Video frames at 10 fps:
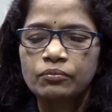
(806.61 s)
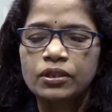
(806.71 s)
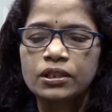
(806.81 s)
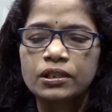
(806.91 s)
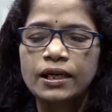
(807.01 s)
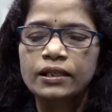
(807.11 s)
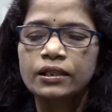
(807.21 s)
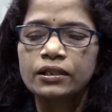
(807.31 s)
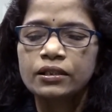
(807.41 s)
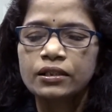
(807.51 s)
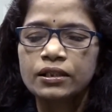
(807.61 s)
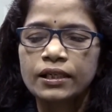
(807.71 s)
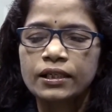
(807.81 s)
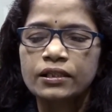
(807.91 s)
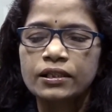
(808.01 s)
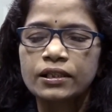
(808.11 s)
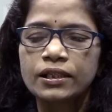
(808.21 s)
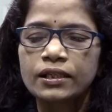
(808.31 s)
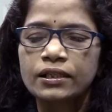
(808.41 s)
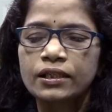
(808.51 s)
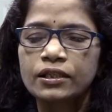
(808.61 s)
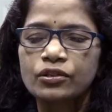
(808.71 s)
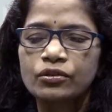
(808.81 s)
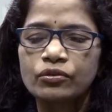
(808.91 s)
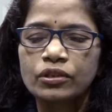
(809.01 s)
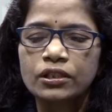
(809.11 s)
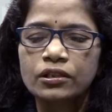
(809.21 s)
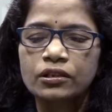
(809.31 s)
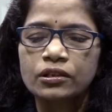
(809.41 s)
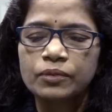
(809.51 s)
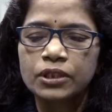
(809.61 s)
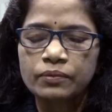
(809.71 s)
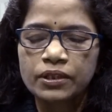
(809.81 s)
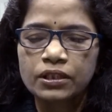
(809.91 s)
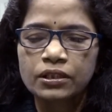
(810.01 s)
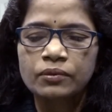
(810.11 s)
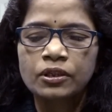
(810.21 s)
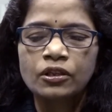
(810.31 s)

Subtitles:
this analysis I can say that there is no clear-cut perspective